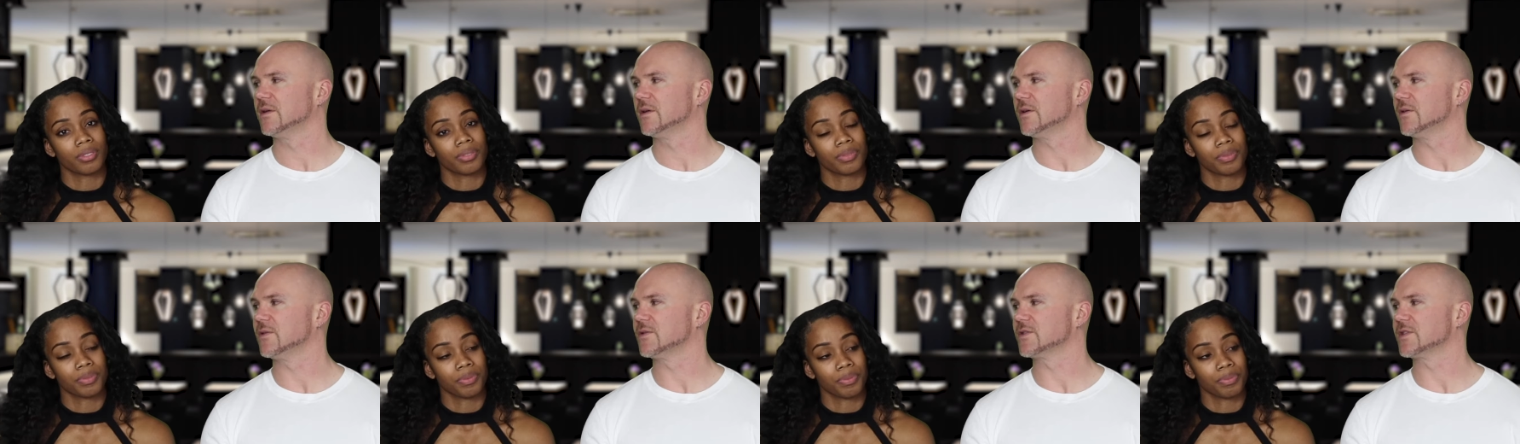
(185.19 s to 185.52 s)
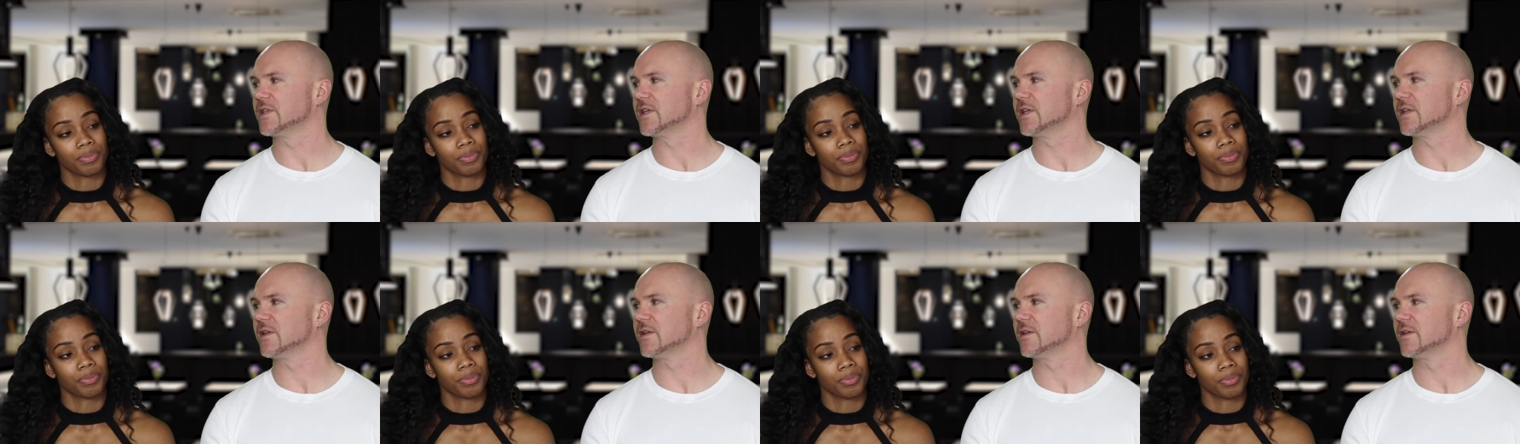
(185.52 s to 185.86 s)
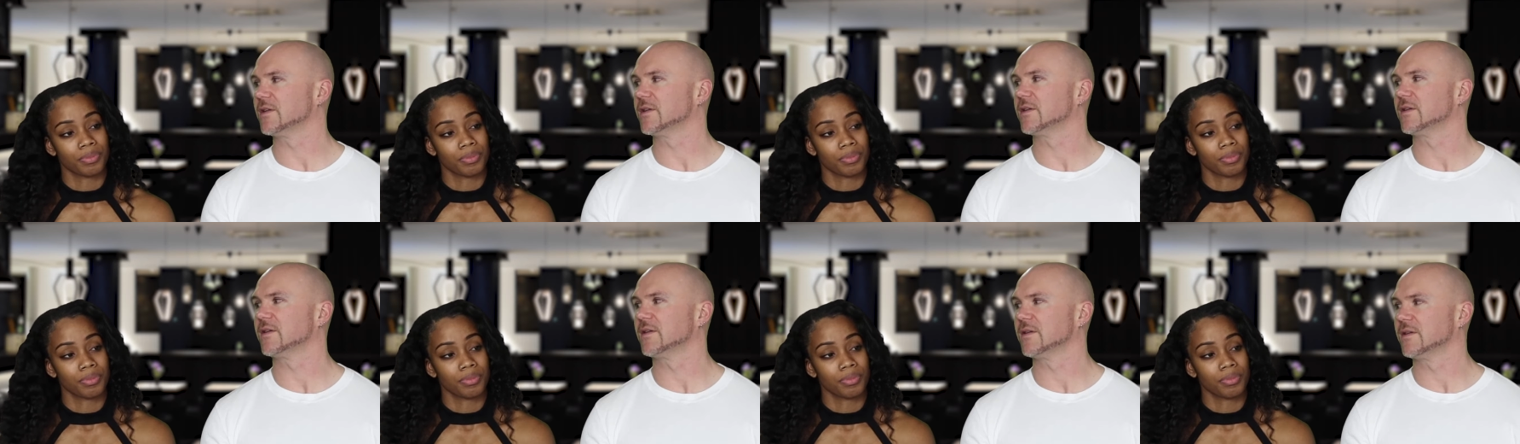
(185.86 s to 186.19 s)
Speaker 1: It was like
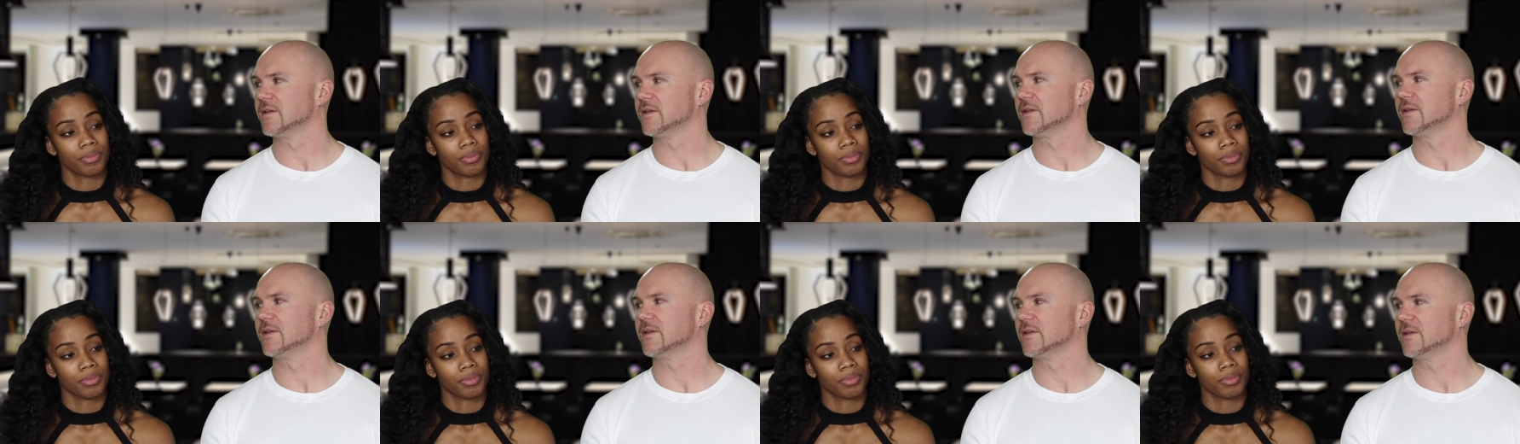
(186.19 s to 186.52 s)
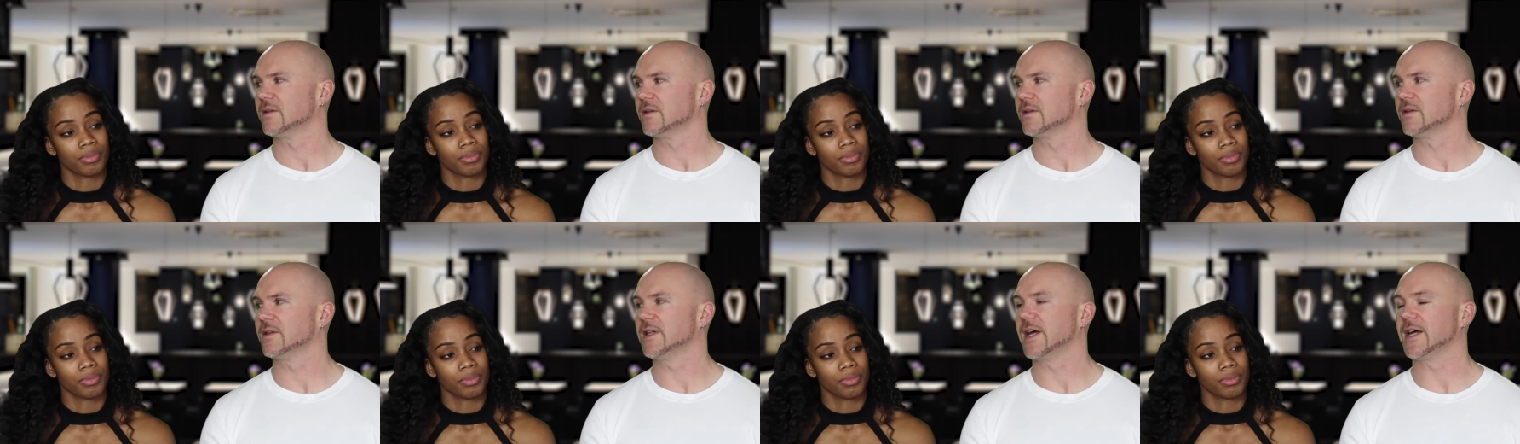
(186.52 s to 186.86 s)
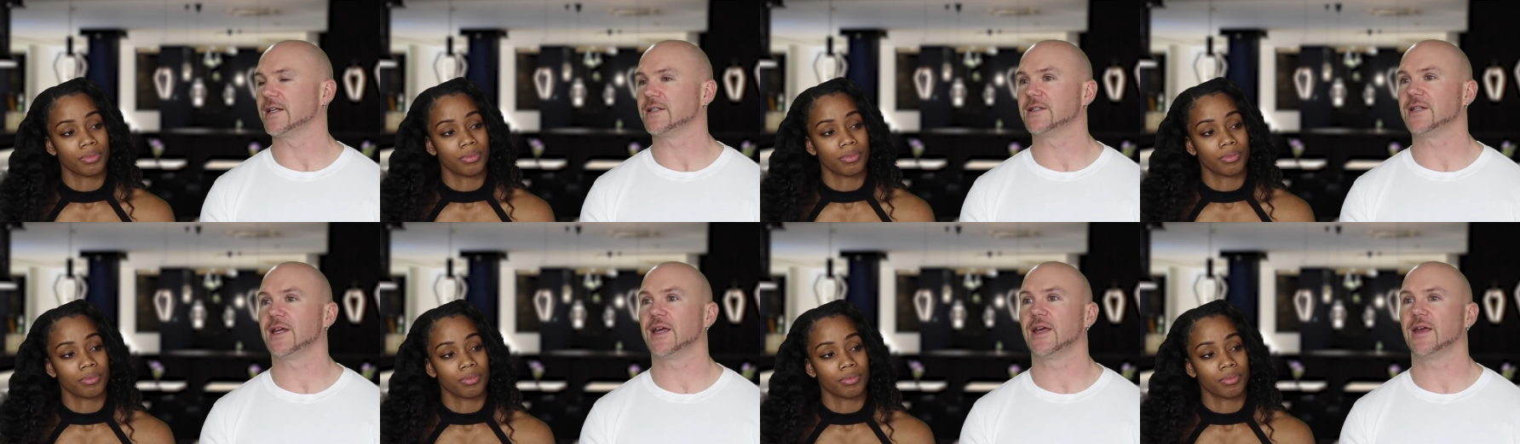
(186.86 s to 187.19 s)

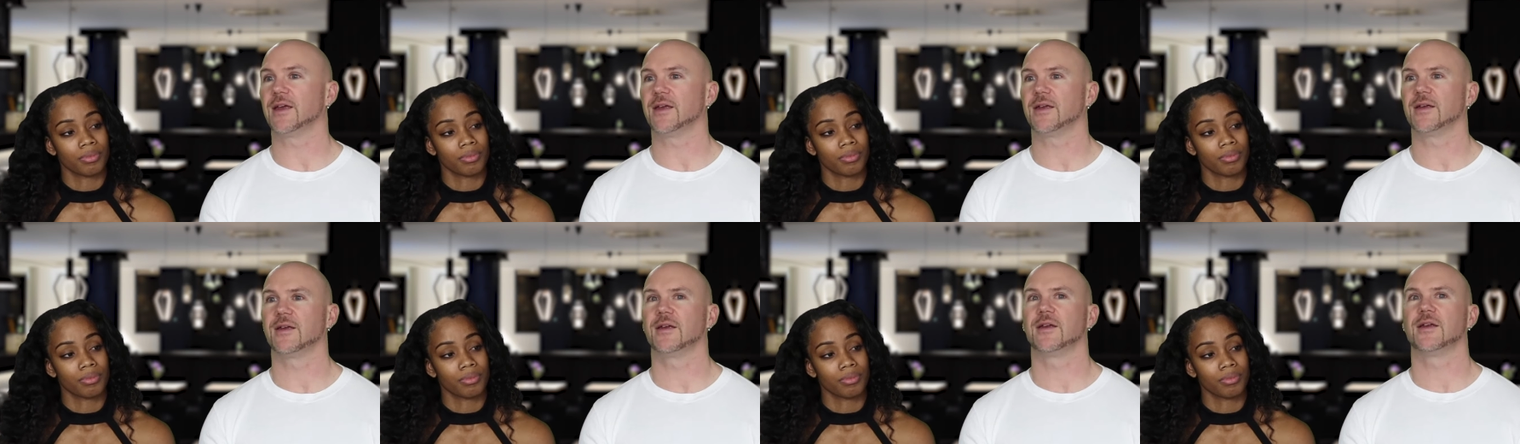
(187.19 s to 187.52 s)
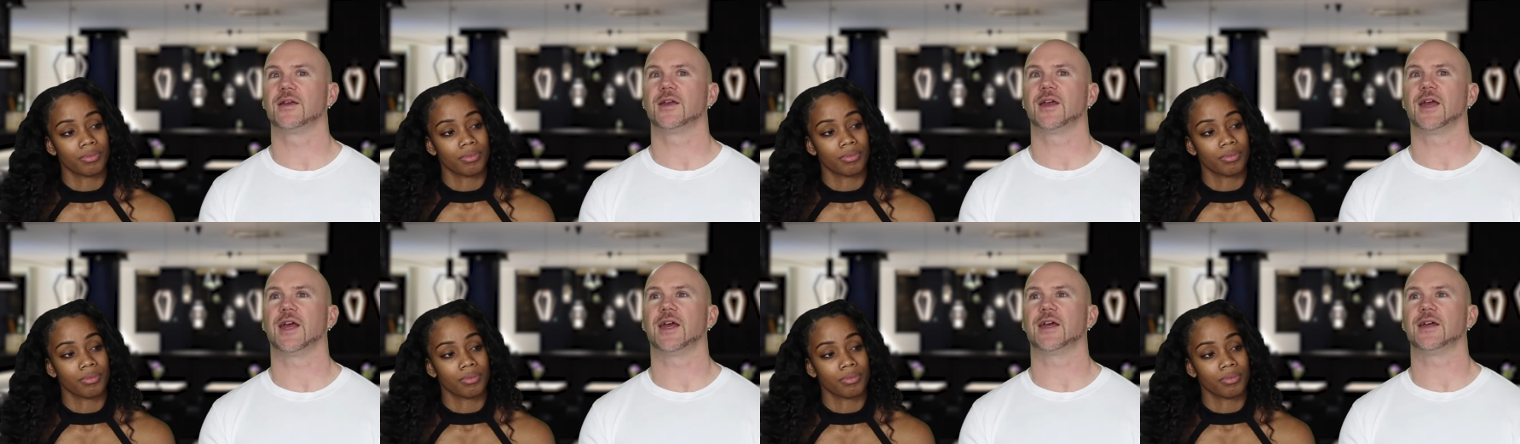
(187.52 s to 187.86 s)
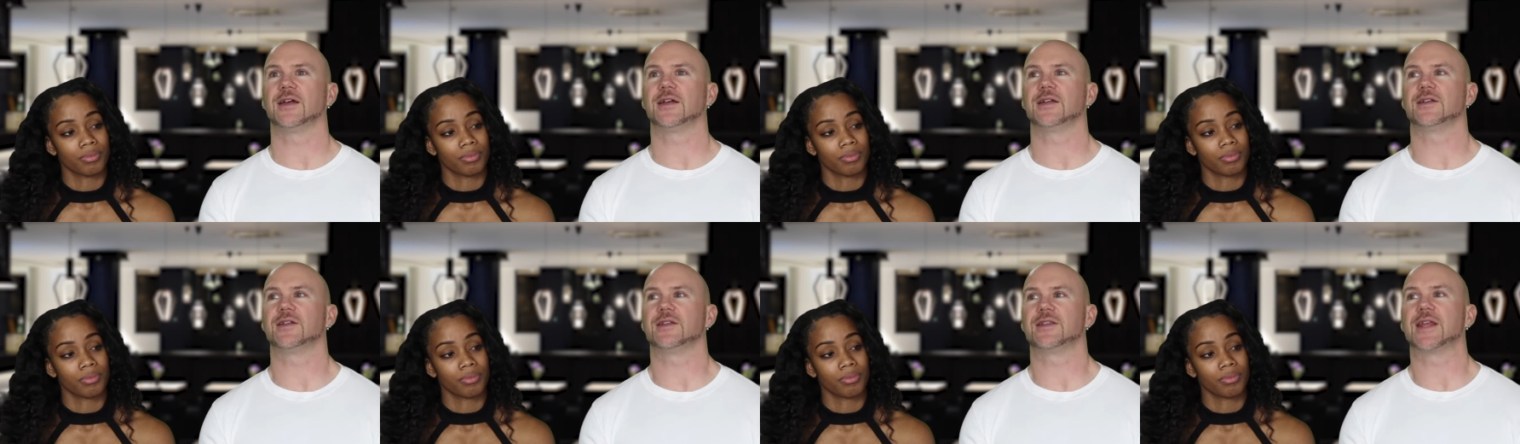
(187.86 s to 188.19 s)
that day,
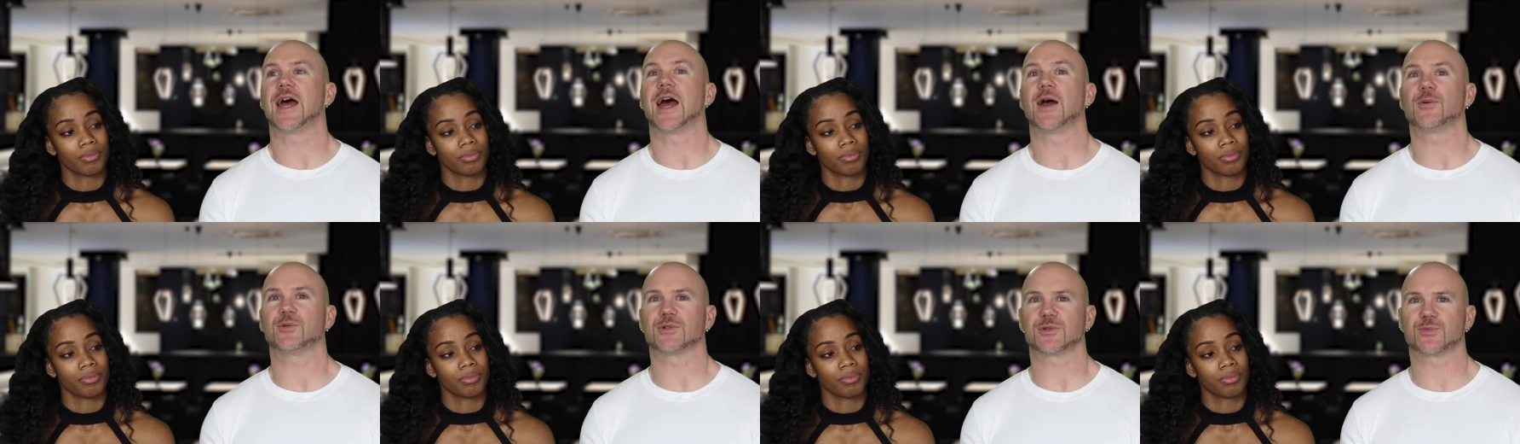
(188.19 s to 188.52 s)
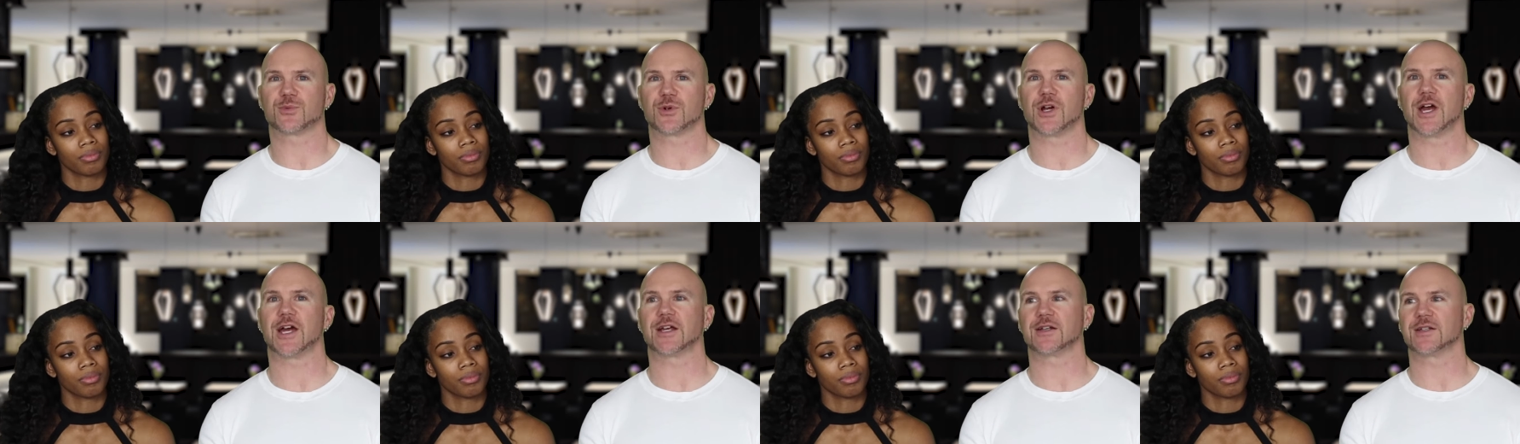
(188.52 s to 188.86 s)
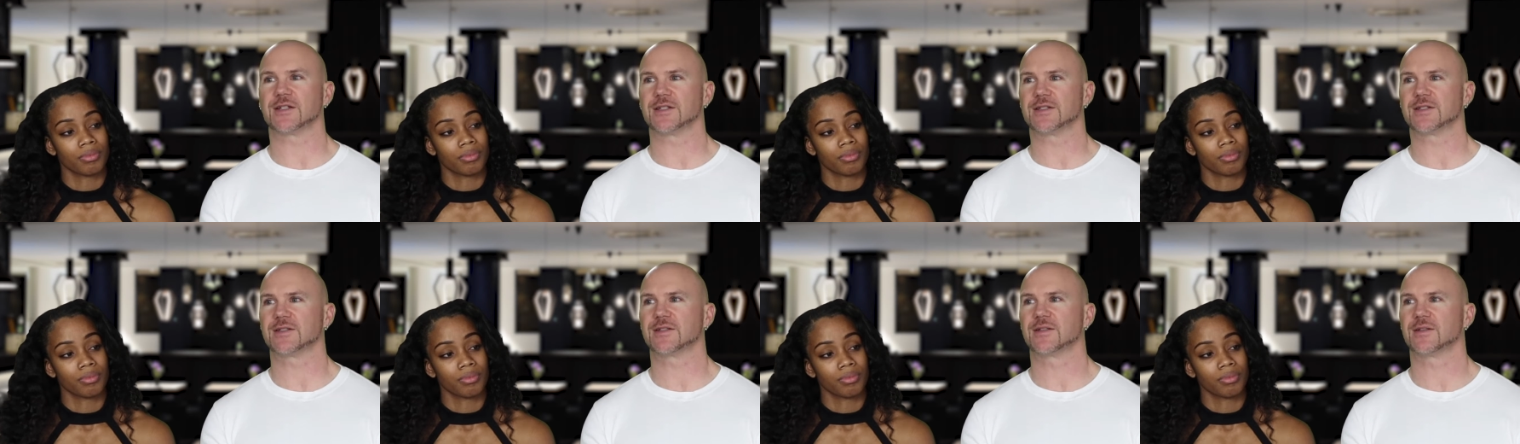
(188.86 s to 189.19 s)
and that was
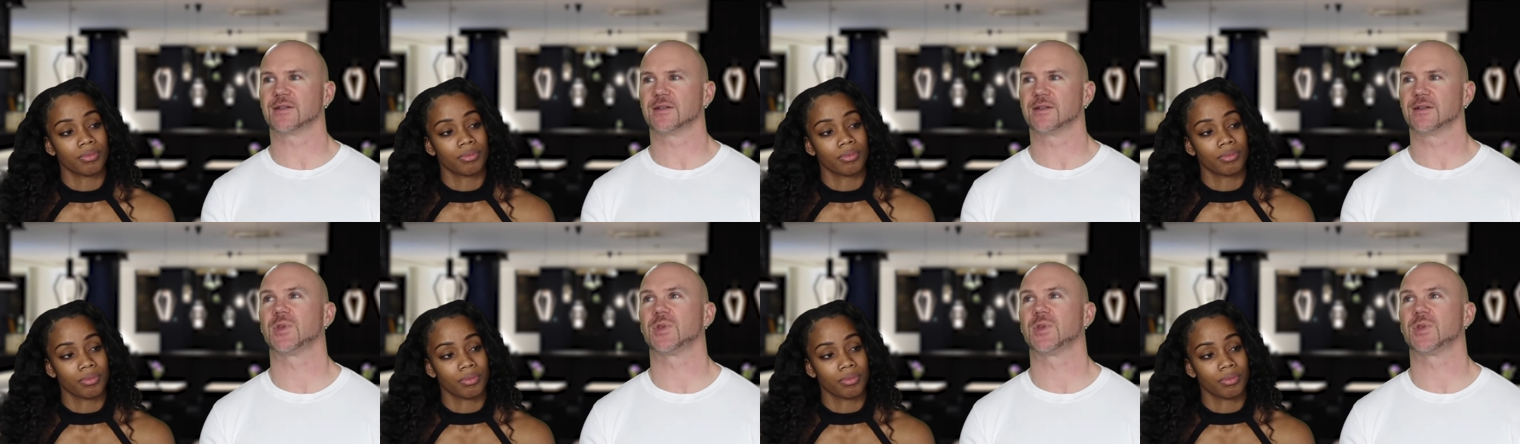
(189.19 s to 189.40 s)
practiced.